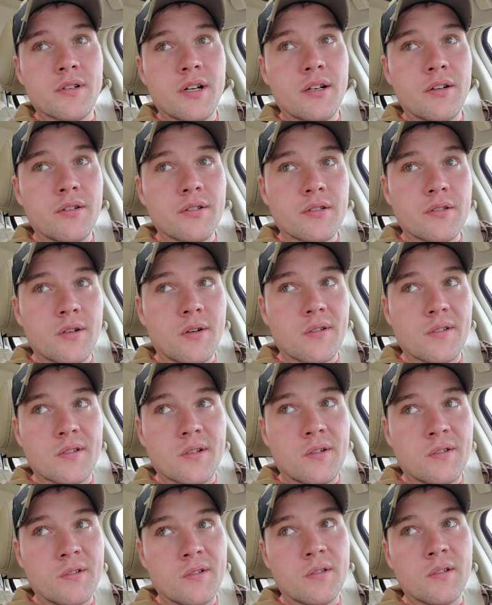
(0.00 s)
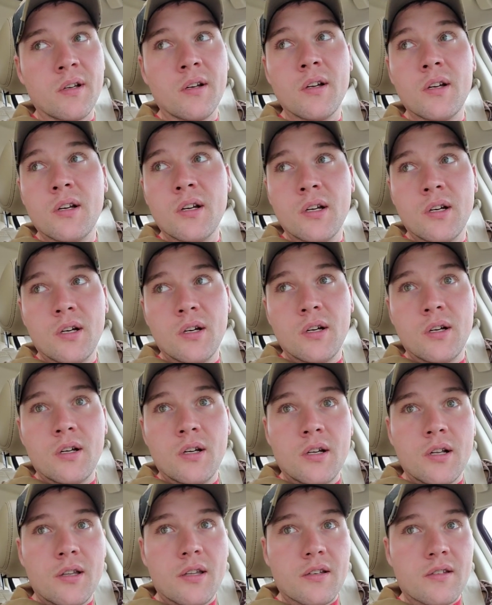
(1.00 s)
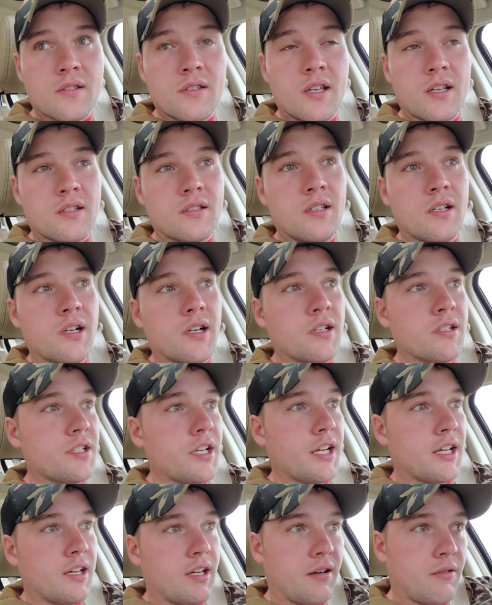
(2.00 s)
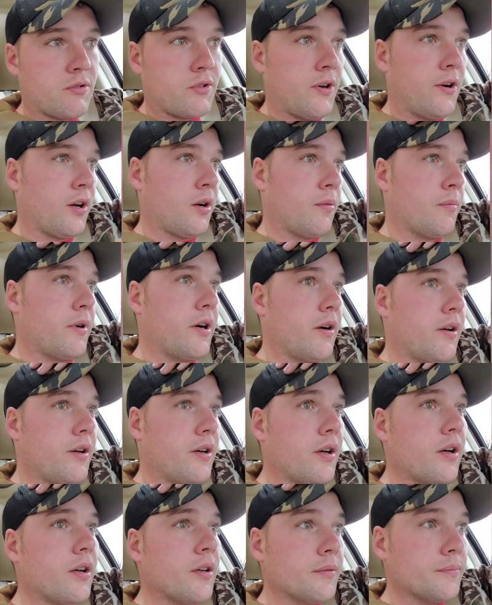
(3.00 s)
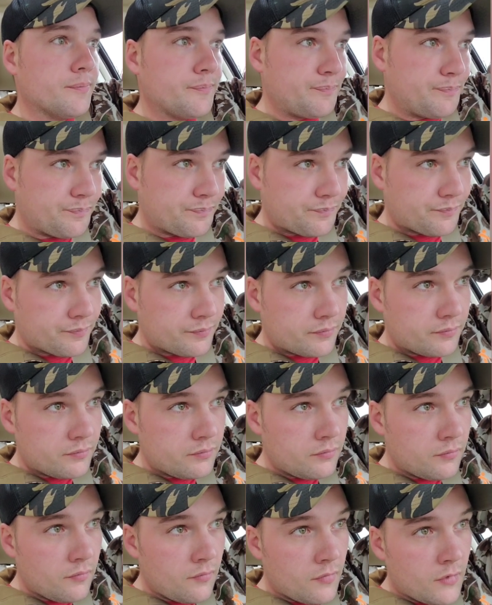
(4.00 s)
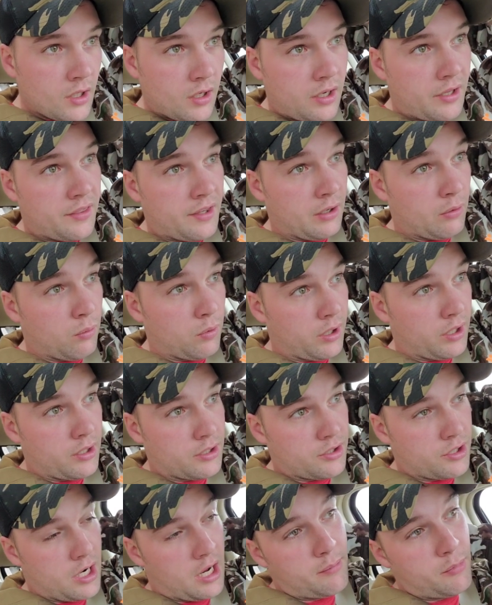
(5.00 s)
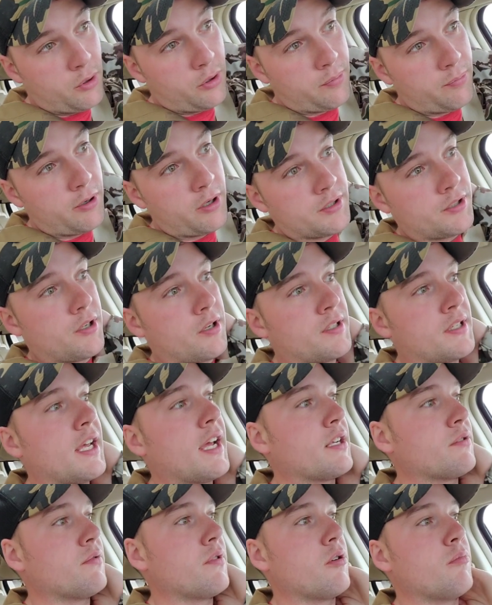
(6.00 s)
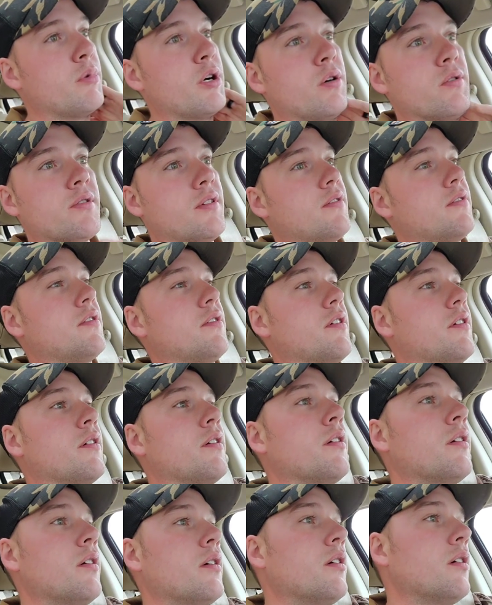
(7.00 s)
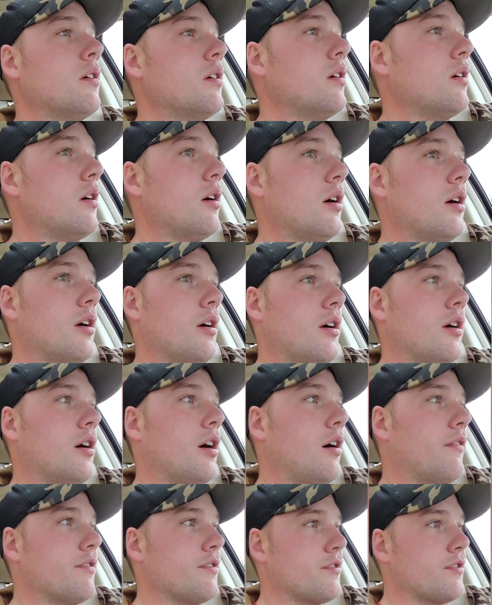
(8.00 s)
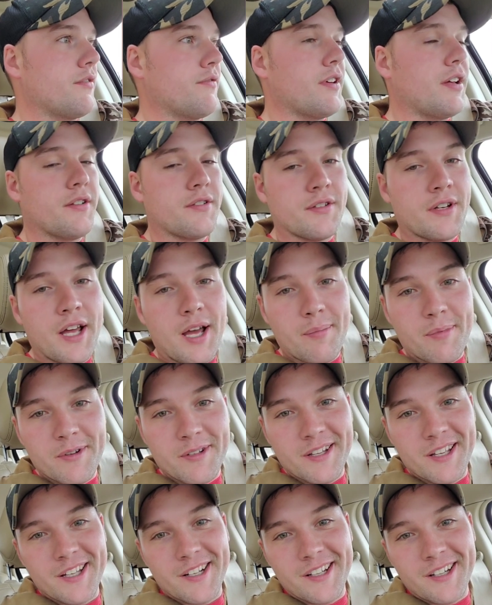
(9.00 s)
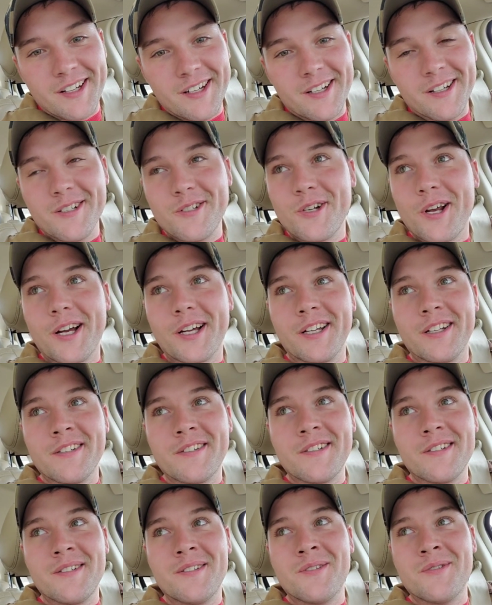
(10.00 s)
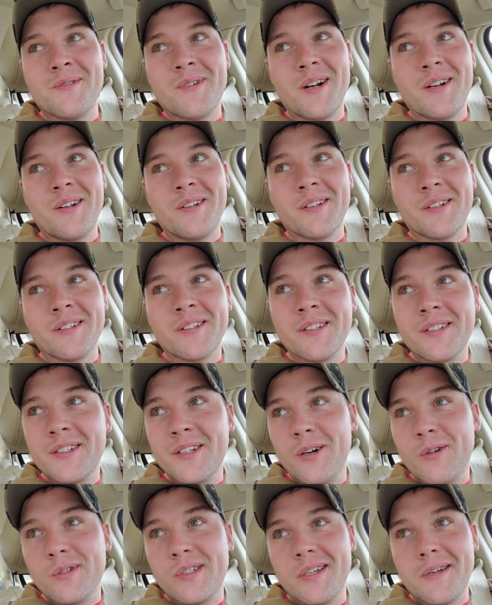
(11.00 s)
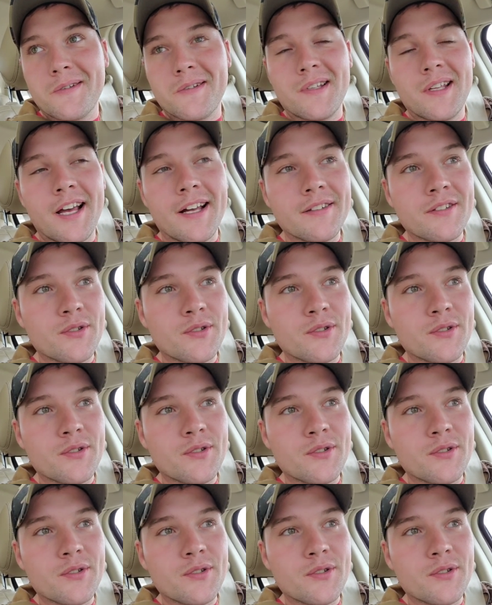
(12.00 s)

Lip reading: I know it starts on the 6th here, and Jake and I were talking about I think we're gonna try and both punch our tags with our bows this year. Obviously, if that doesn't happen, then shotgun season is right on the coattails of that.